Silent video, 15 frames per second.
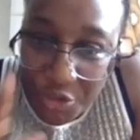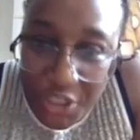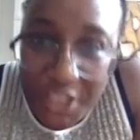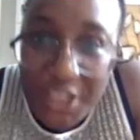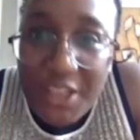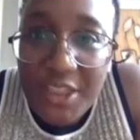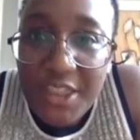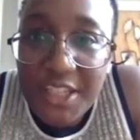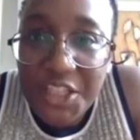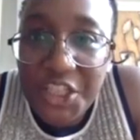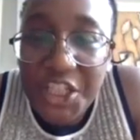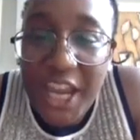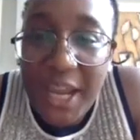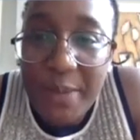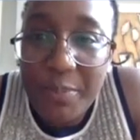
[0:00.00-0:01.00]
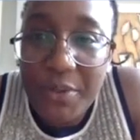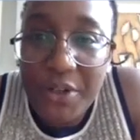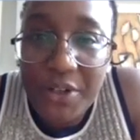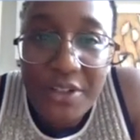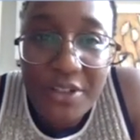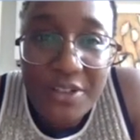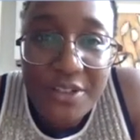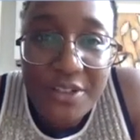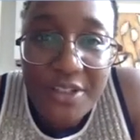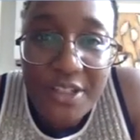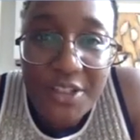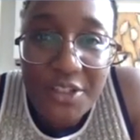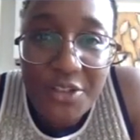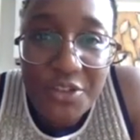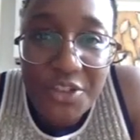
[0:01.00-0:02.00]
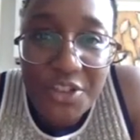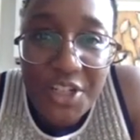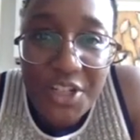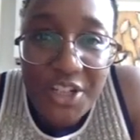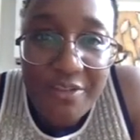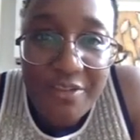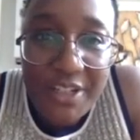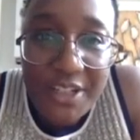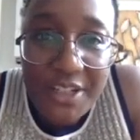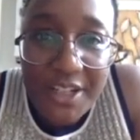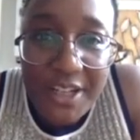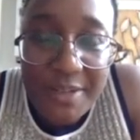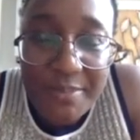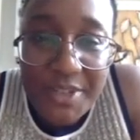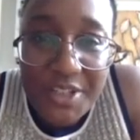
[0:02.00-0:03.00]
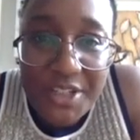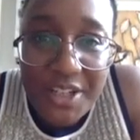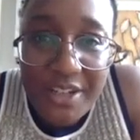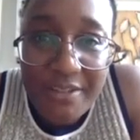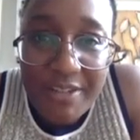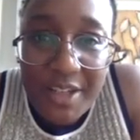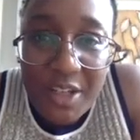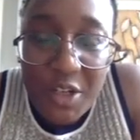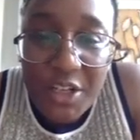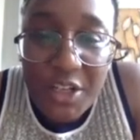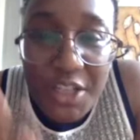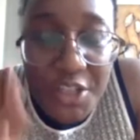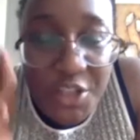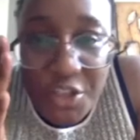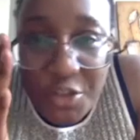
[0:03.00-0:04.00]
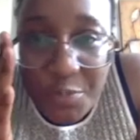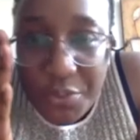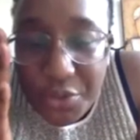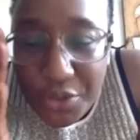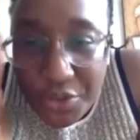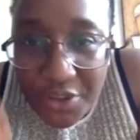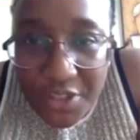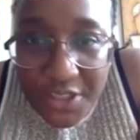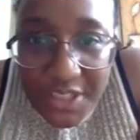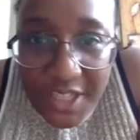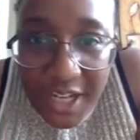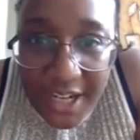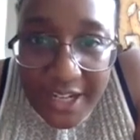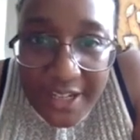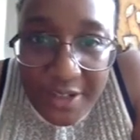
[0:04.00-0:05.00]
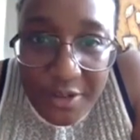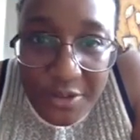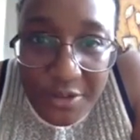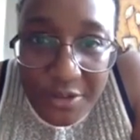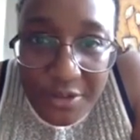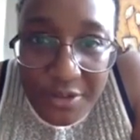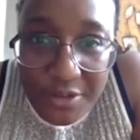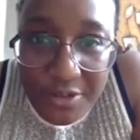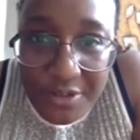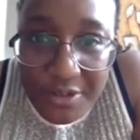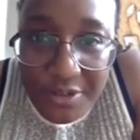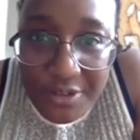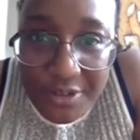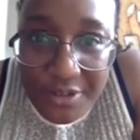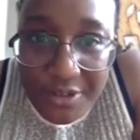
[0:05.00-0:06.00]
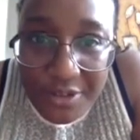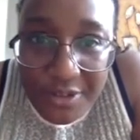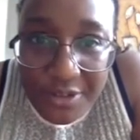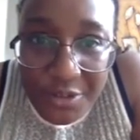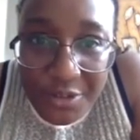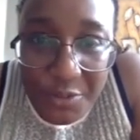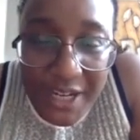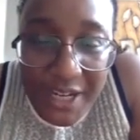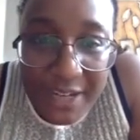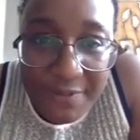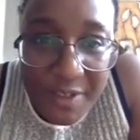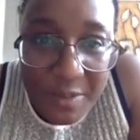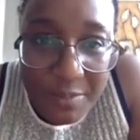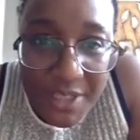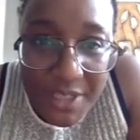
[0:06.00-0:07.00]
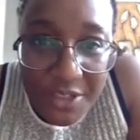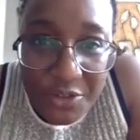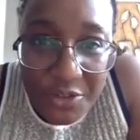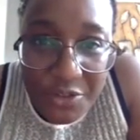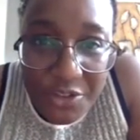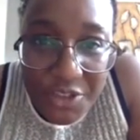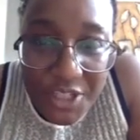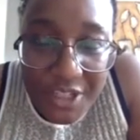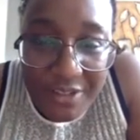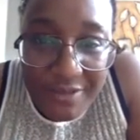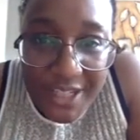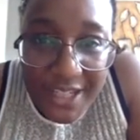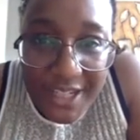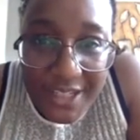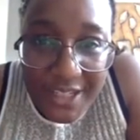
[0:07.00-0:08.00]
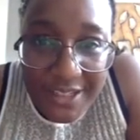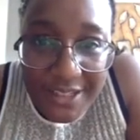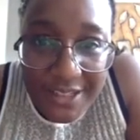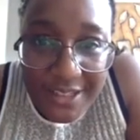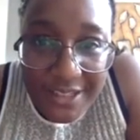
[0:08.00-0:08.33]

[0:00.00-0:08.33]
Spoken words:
In the chat box, are you sharing? I'm sharing. Can you put the title? Do I have to make you share again?